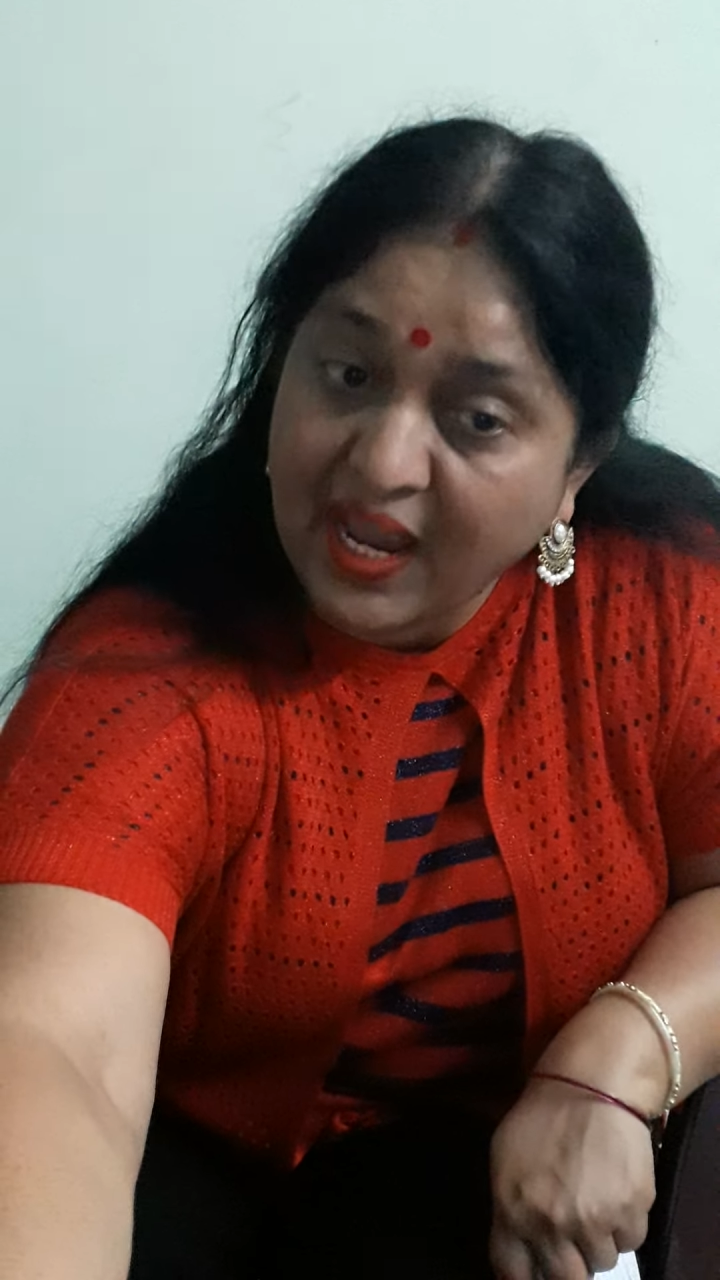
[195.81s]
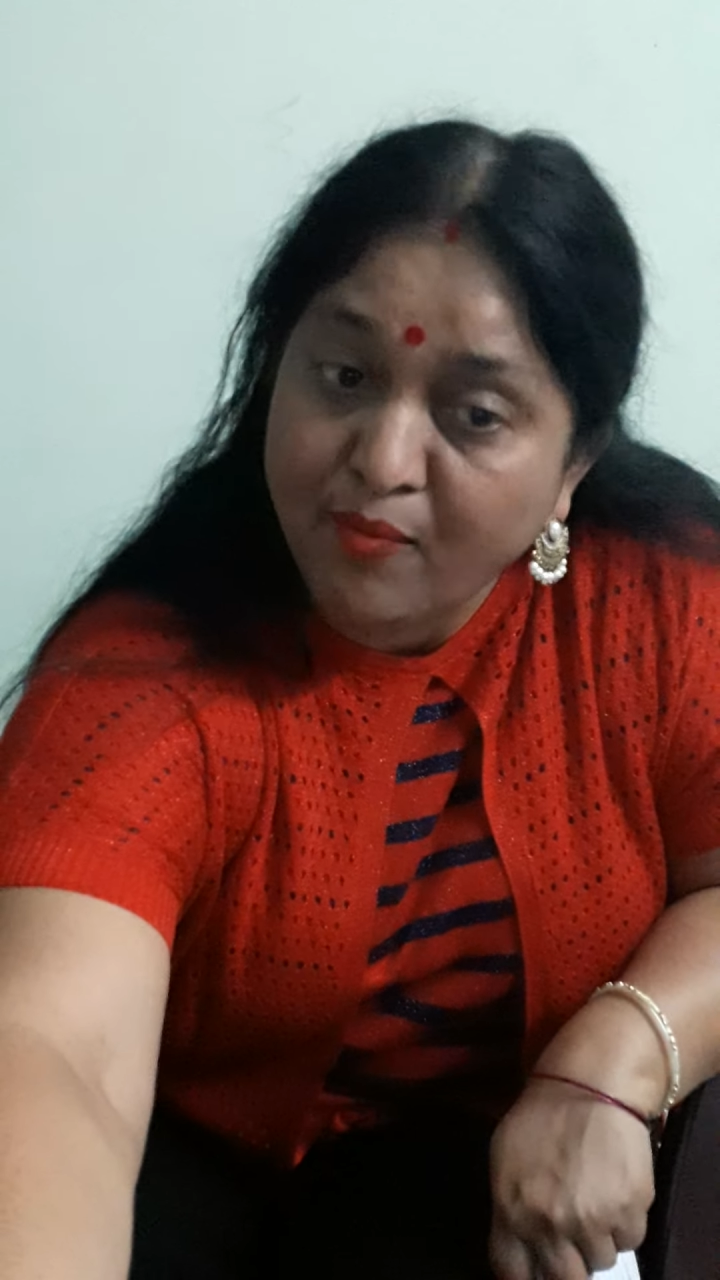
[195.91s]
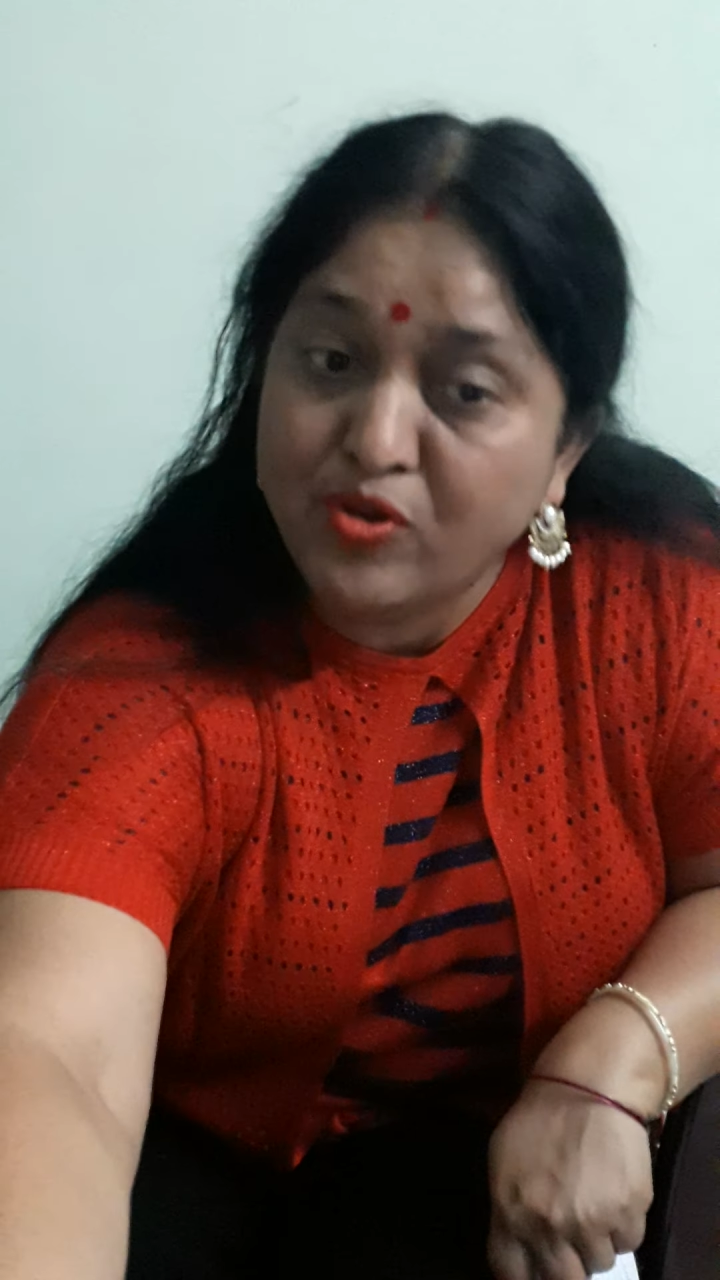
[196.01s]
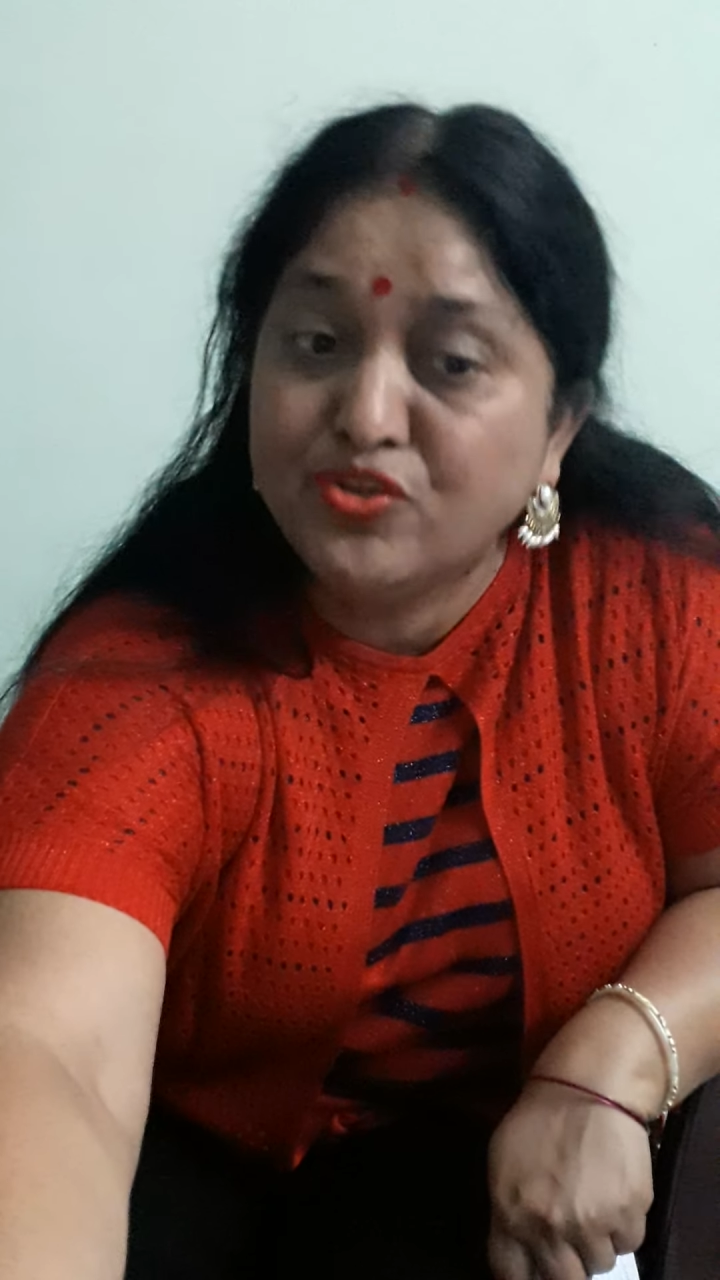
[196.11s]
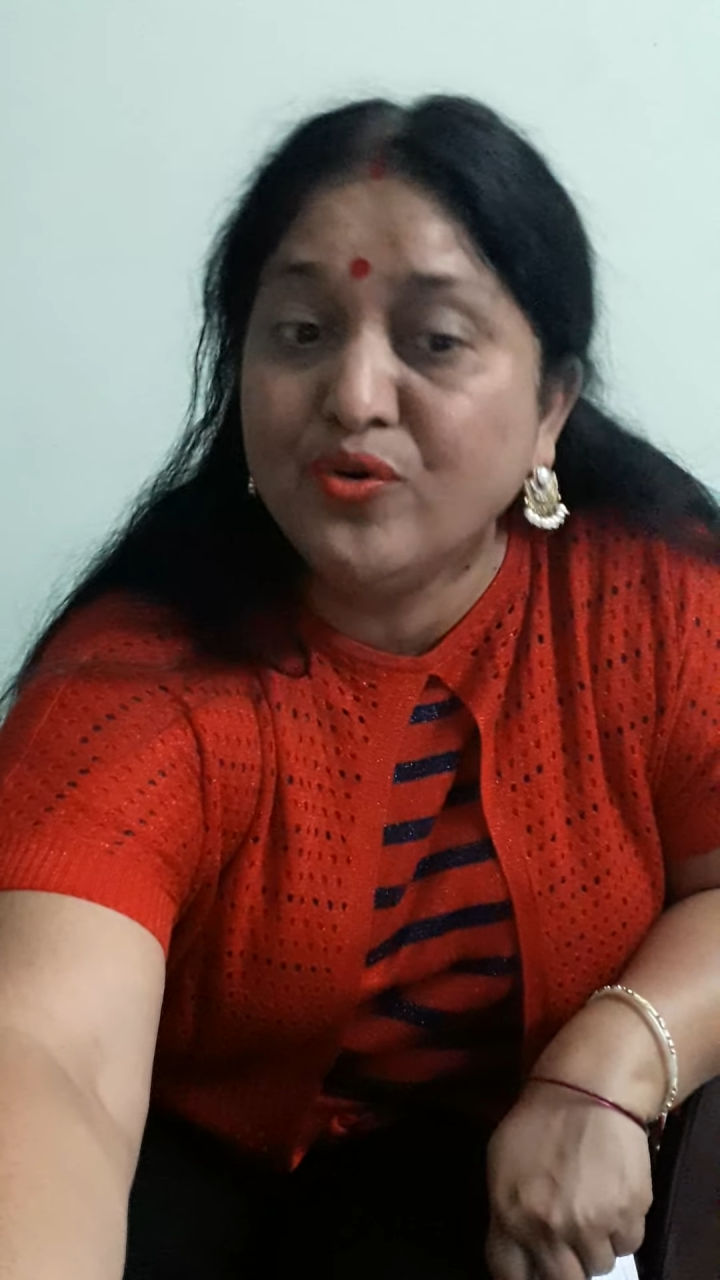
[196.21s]
am
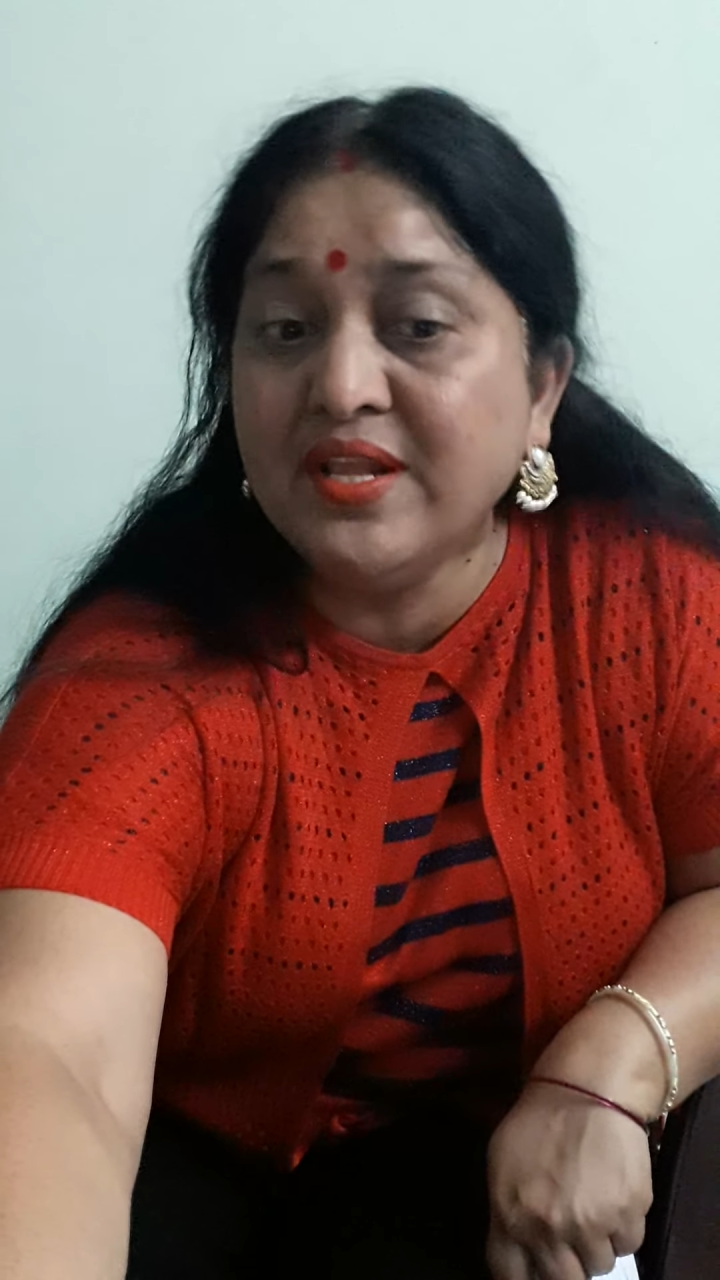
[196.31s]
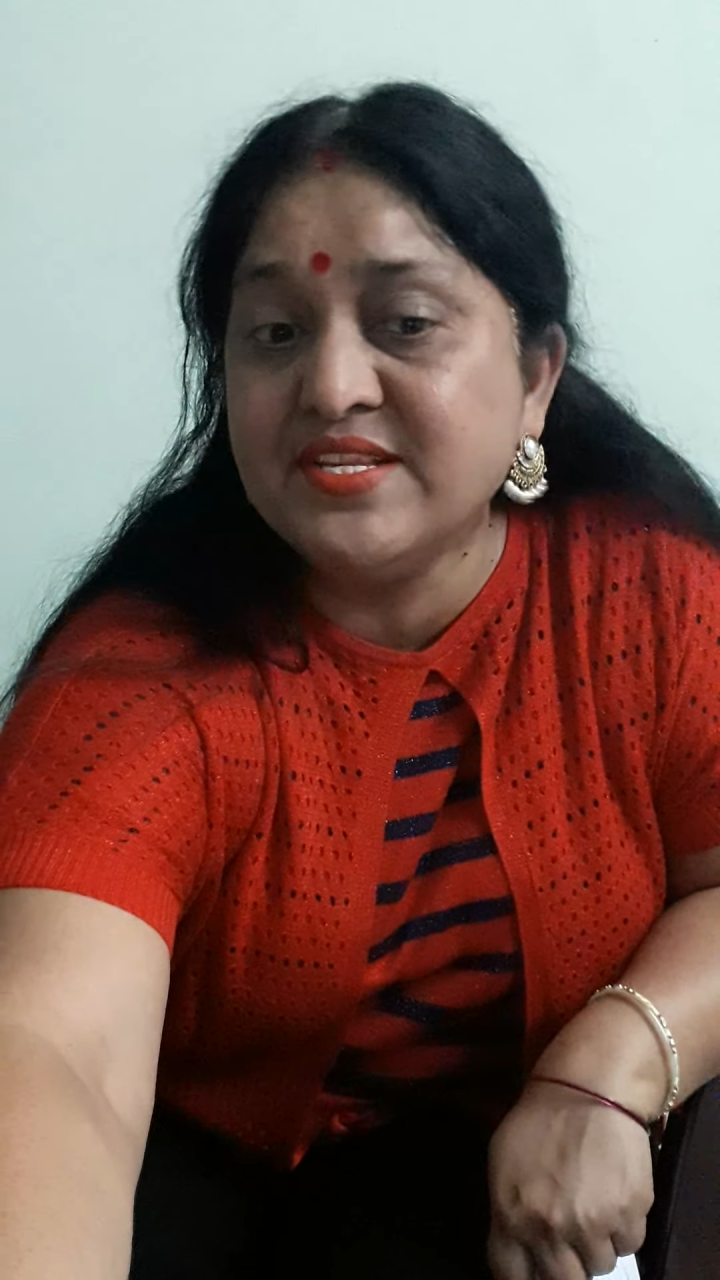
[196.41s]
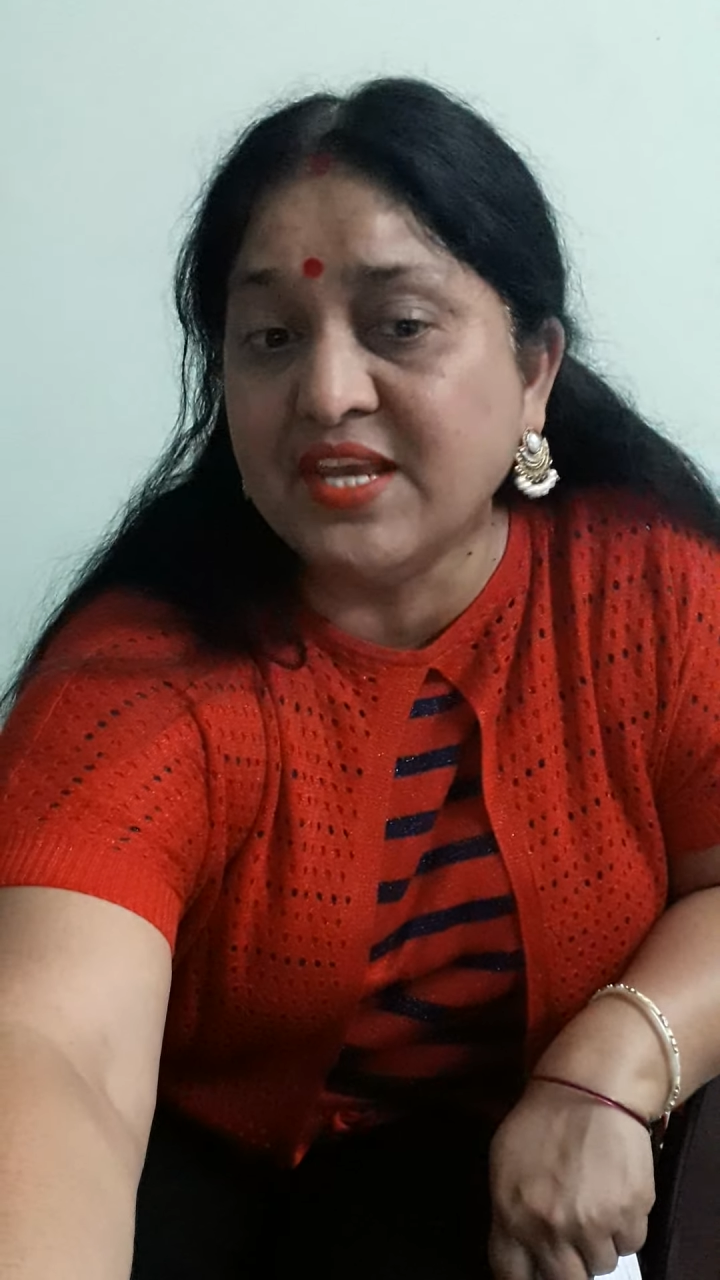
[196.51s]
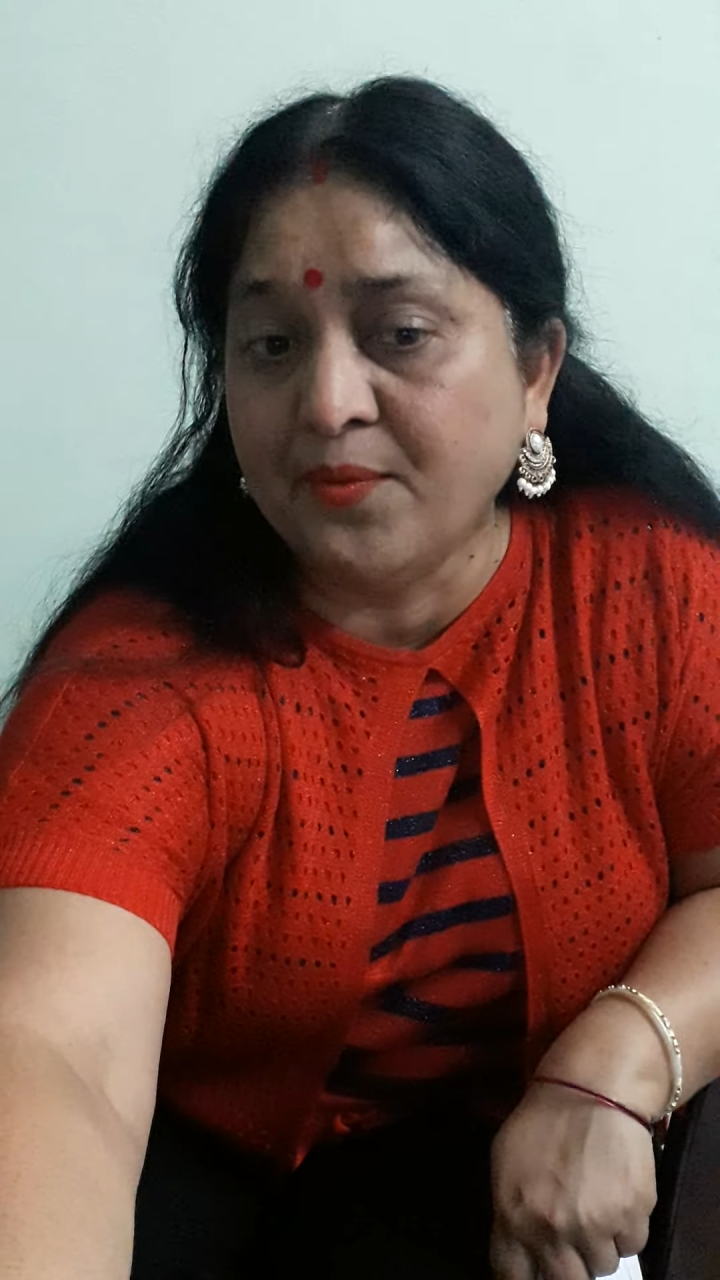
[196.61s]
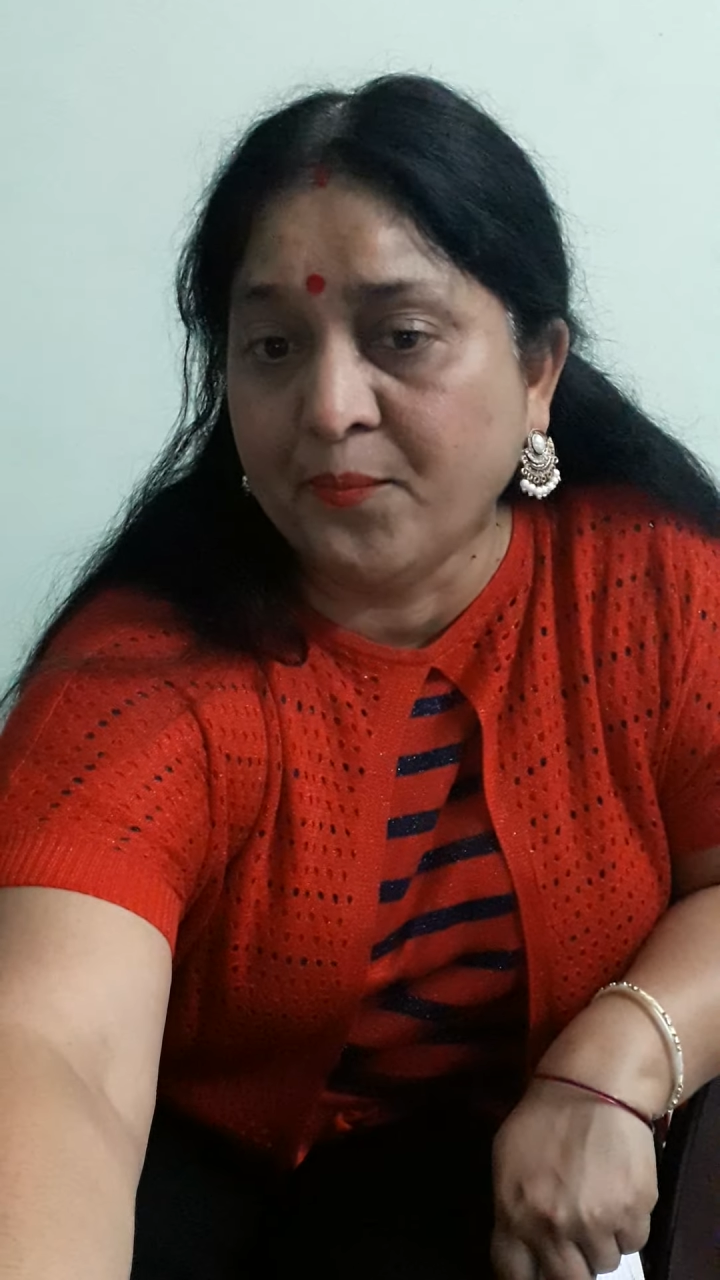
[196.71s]
also
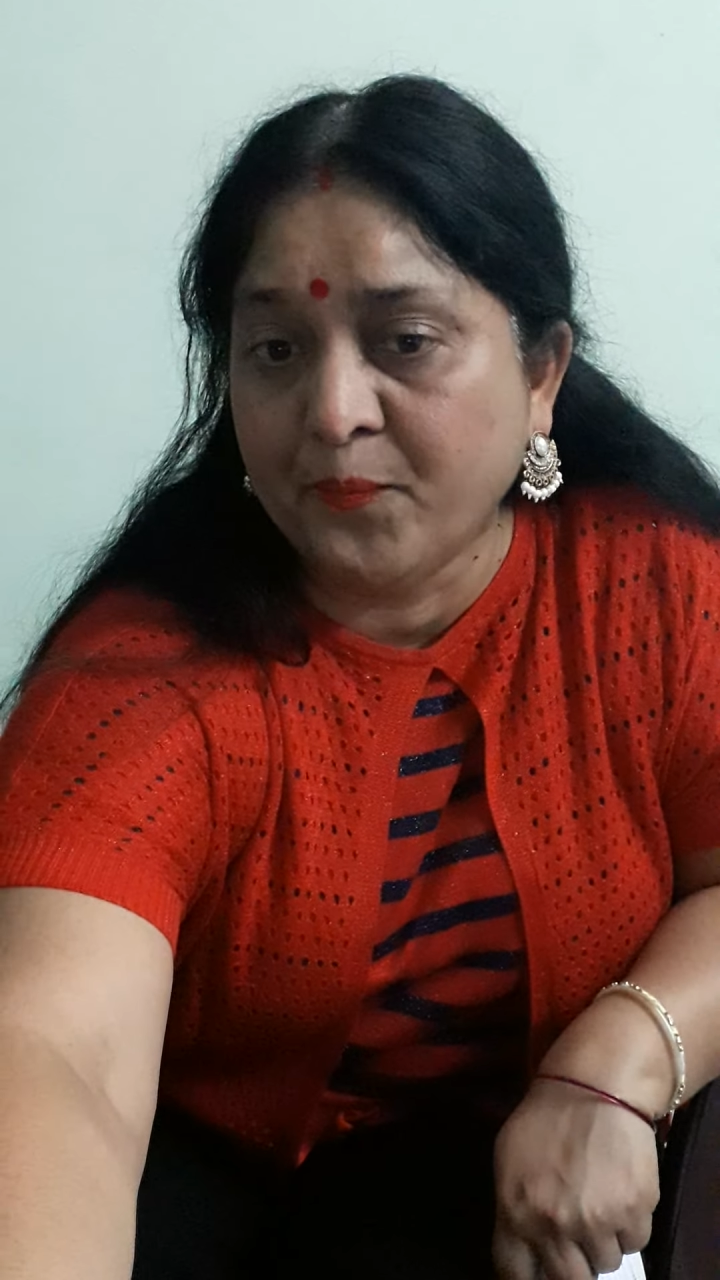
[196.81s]
guilty